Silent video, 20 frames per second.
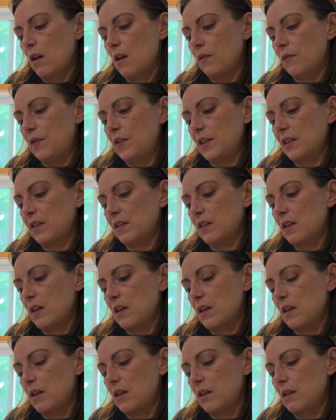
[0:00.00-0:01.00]
this
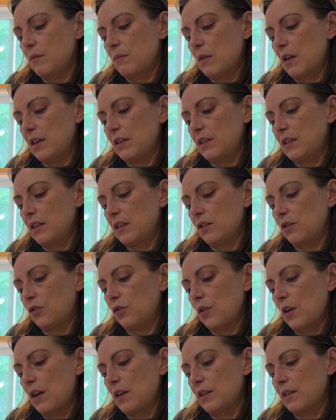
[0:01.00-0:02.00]
time I did
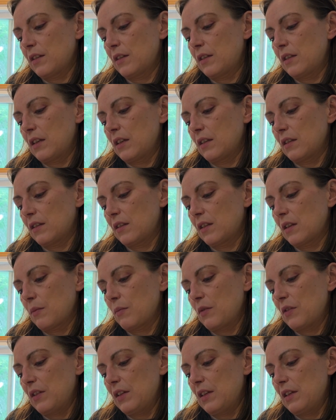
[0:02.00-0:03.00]
try to sit some
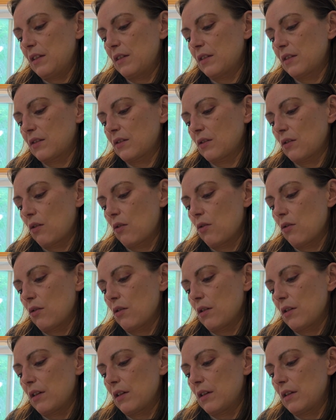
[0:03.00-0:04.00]
of these
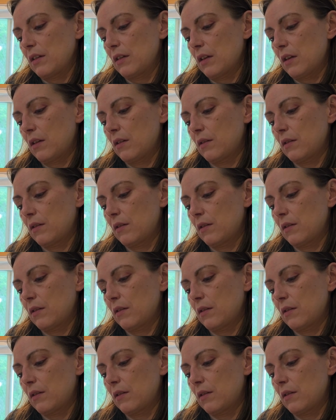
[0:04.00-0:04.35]
on